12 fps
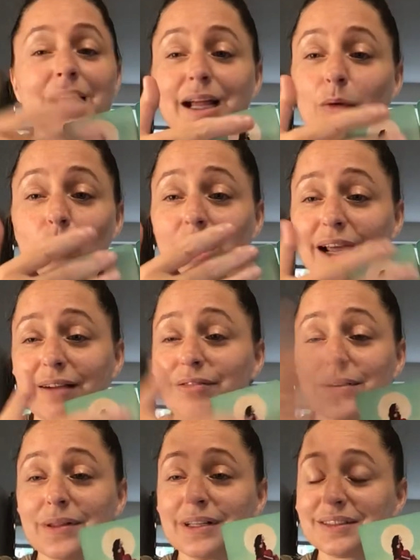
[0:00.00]

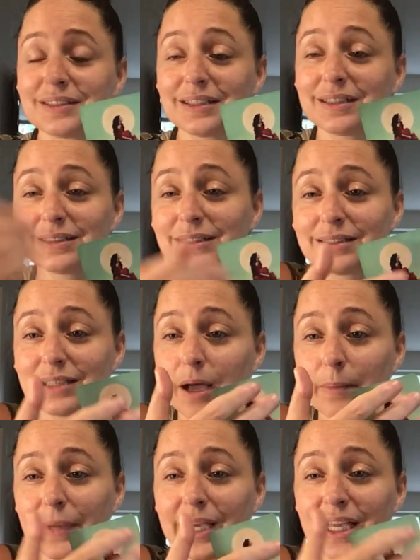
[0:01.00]
Whatever this is, it's
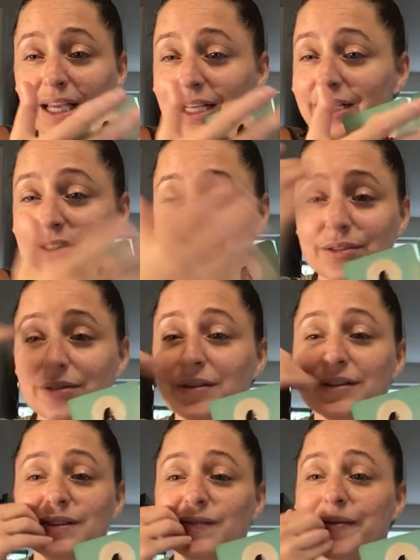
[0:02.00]
coming into
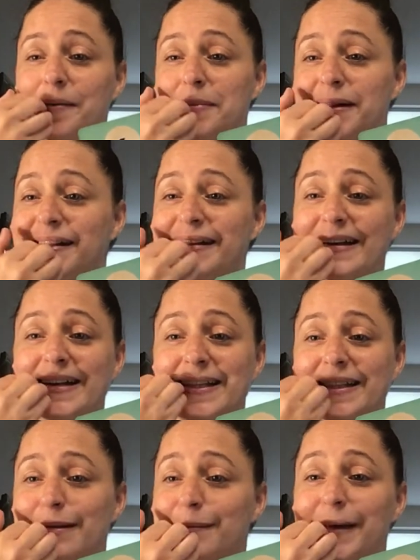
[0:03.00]
this feminine.
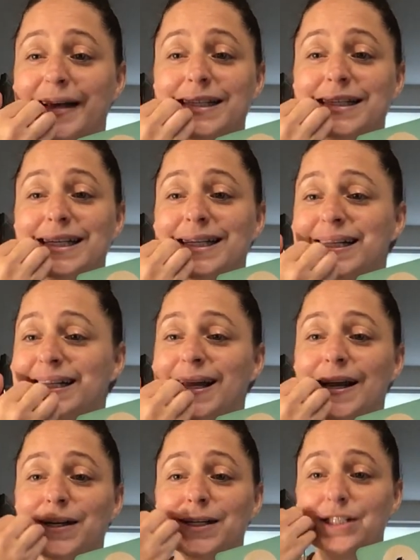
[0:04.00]
The masculine
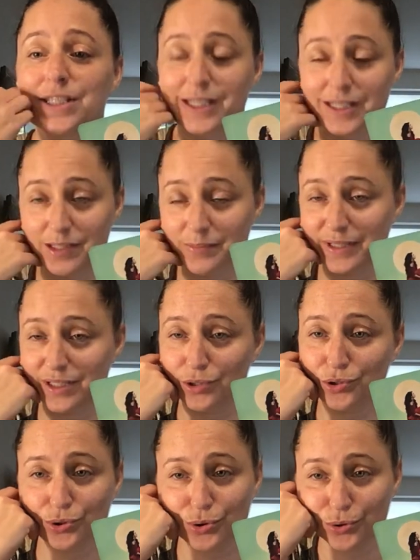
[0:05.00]
energy has been
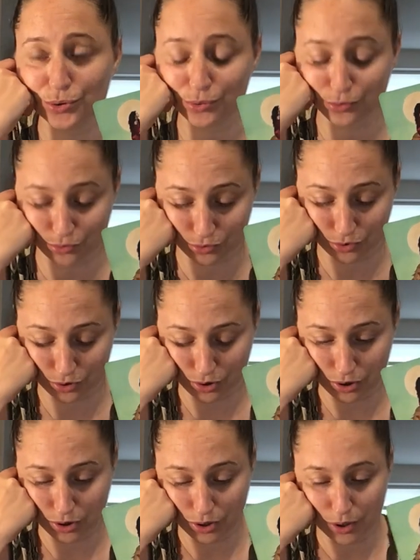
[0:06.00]
too
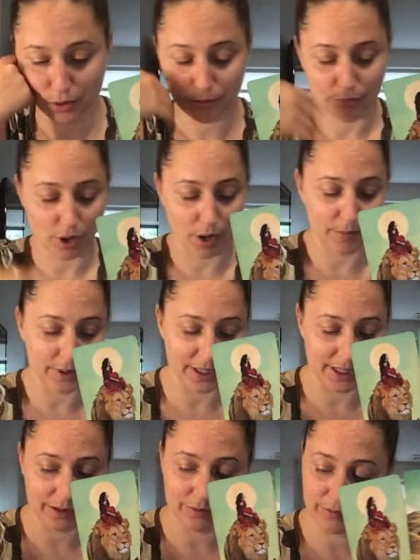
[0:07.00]

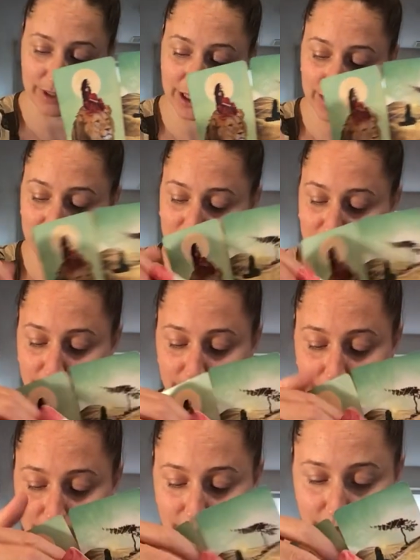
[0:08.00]
prominent. We got another
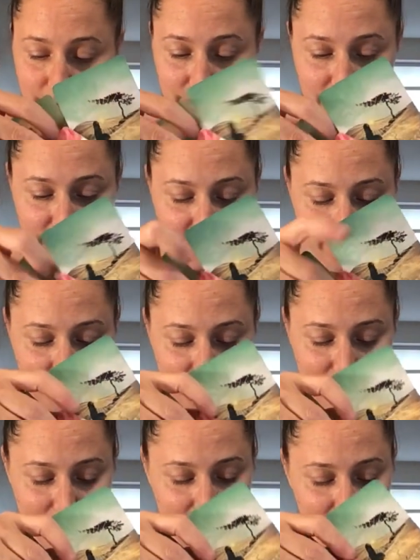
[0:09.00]
card with the
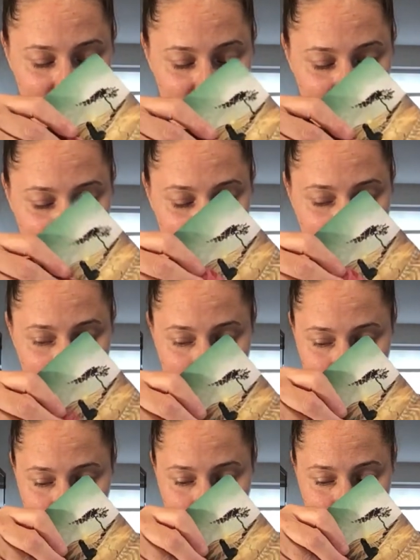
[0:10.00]
feminine energy right
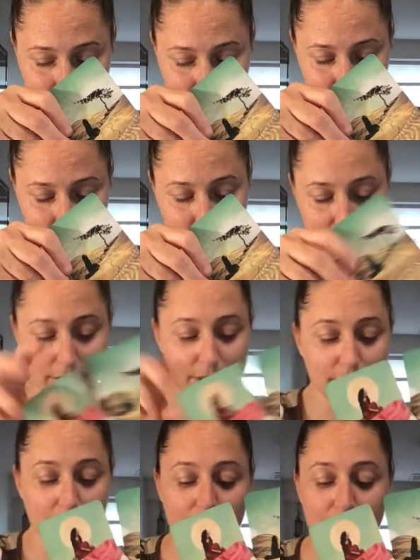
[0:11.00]
here.
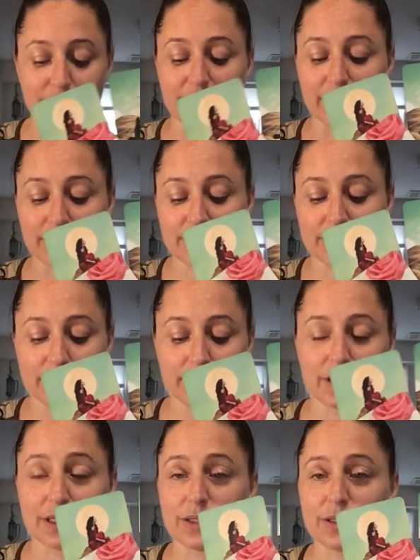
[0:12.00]
But there still
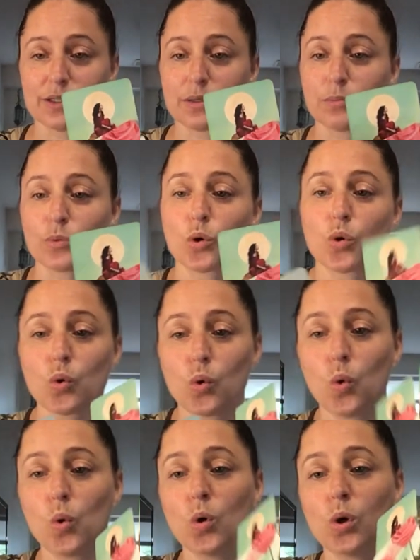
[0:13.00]
is some
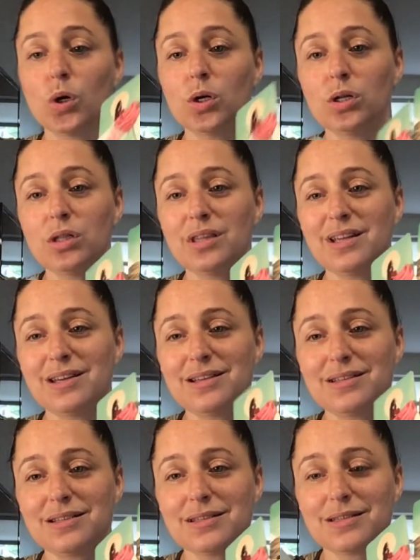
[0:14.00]

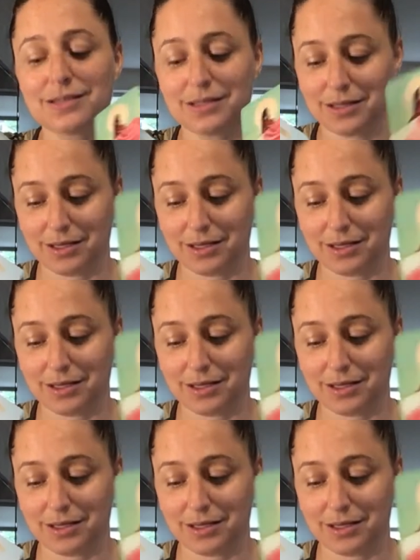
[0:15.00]
coolness